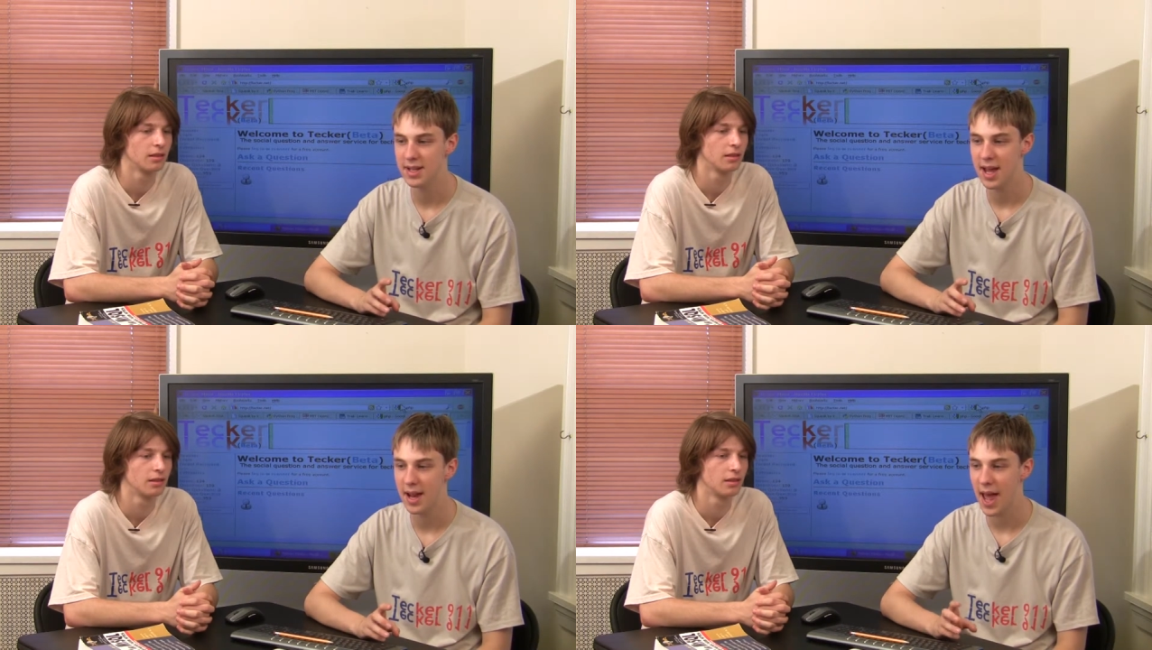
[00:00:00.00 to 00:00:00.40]

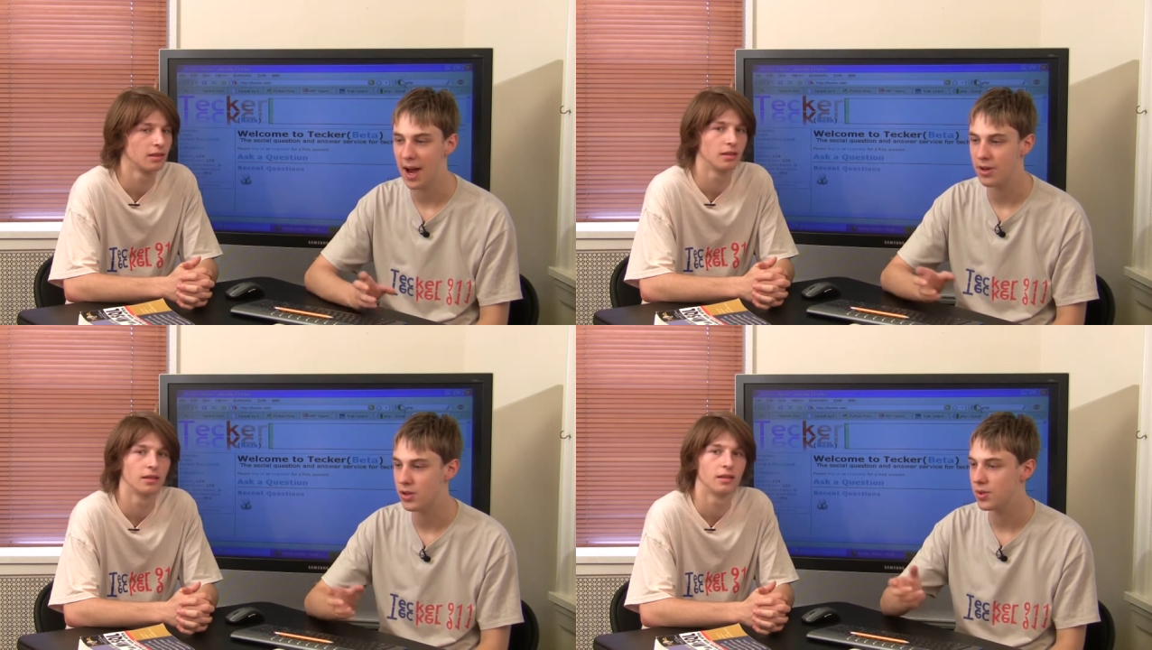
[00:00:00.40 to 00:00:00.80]
Speaker 1: and how
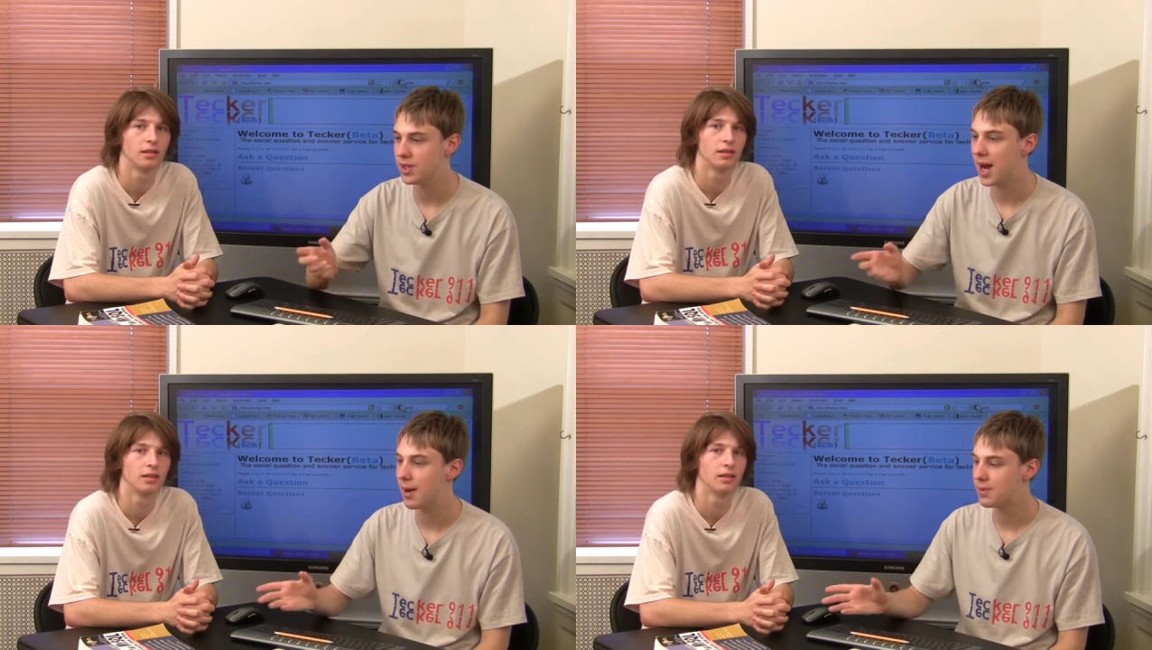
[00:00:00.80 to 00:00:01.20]
do you
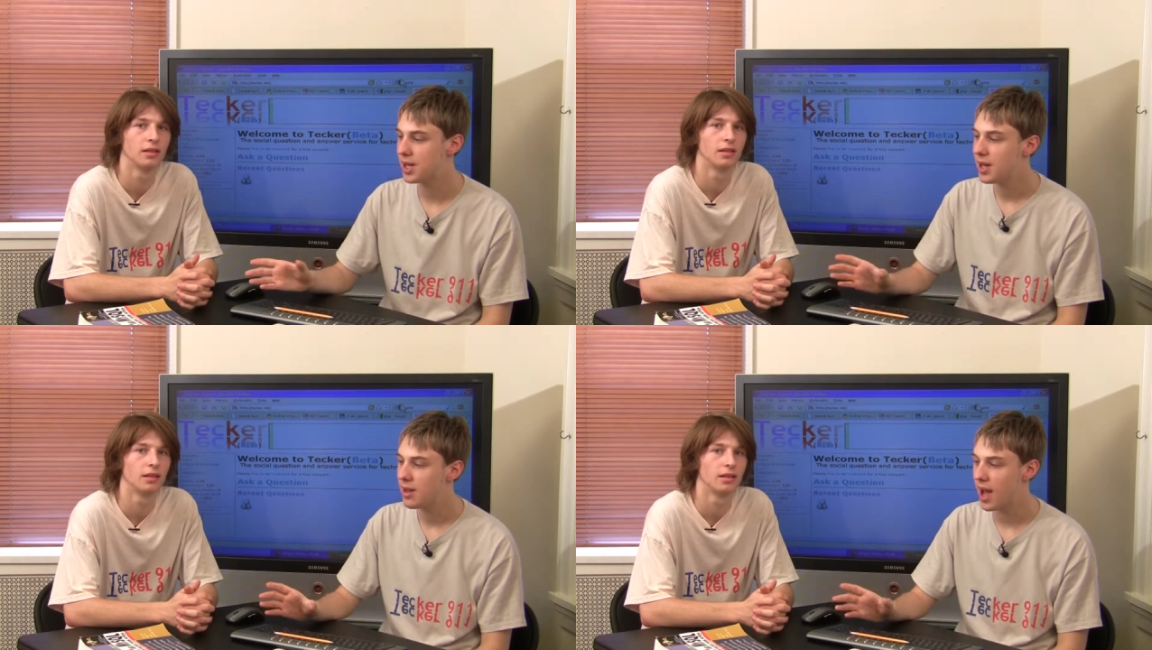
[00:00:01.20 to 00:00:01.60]
adopt
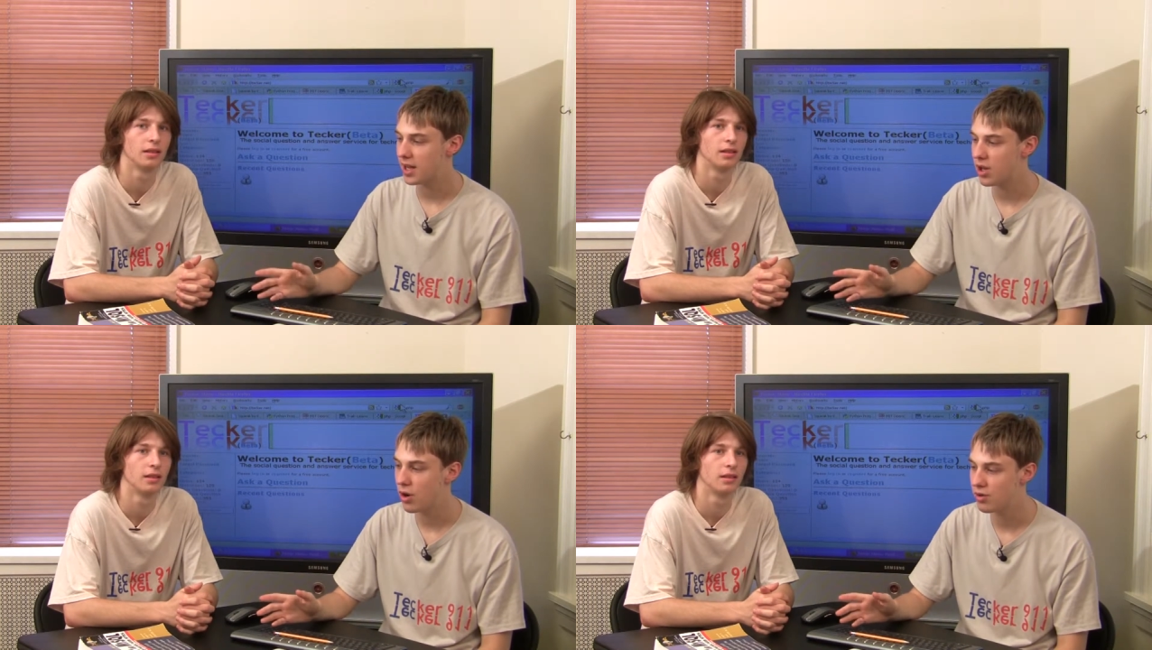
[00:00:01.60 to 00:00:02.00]
that
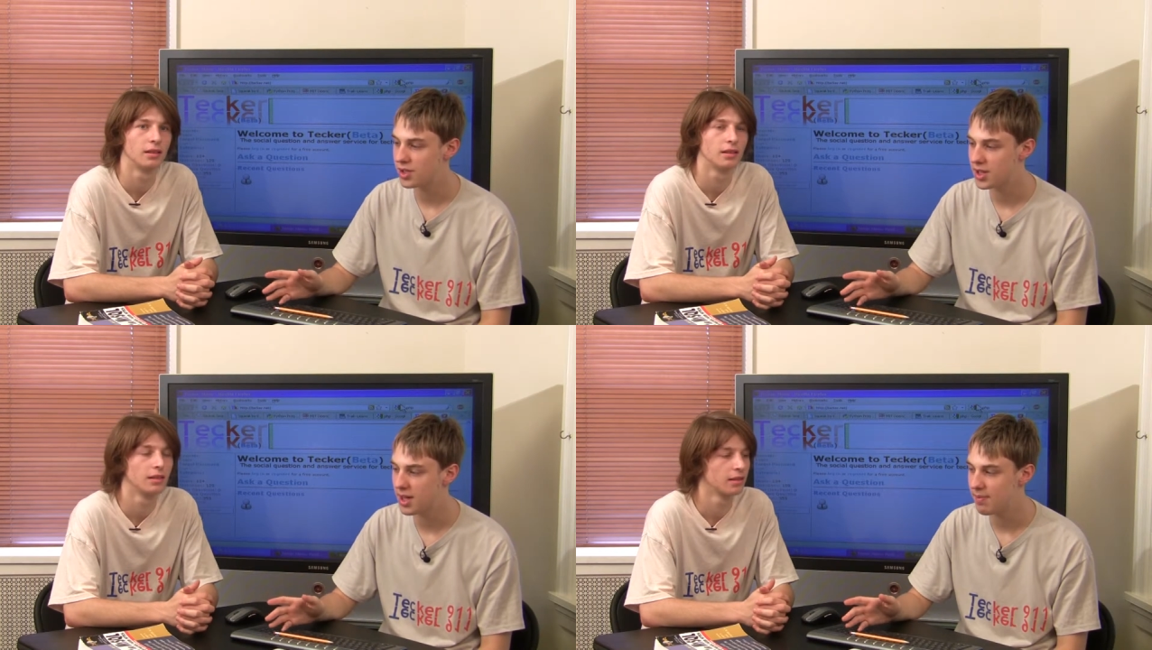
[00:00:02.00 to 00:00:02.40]
code
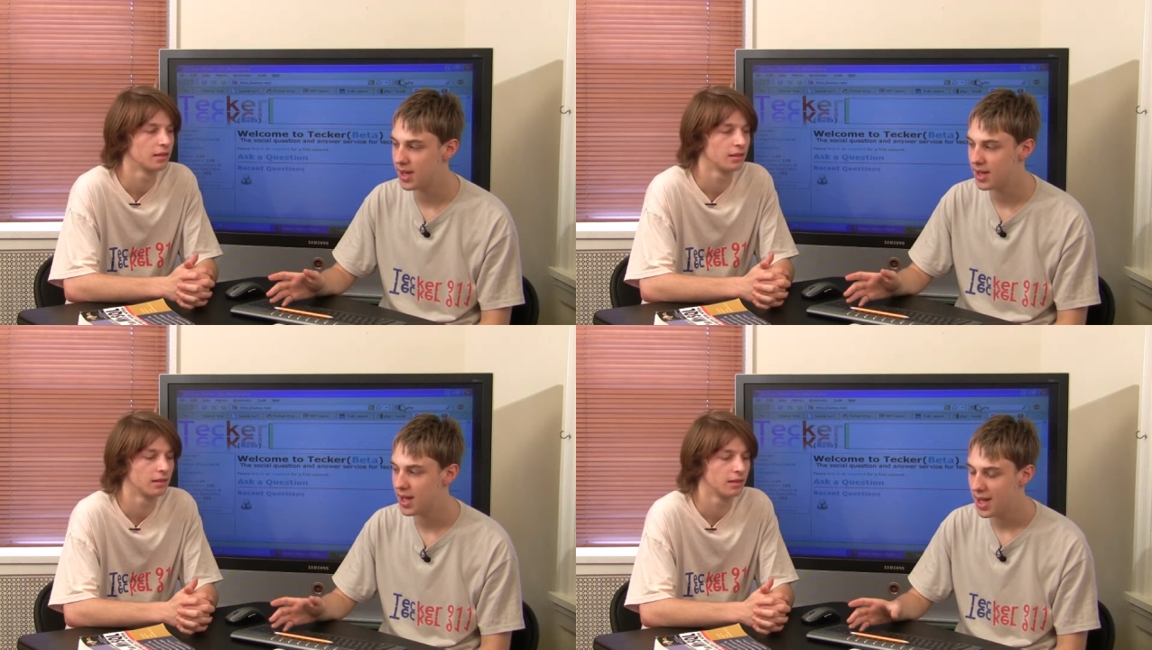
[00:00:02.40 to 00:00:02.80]
snippet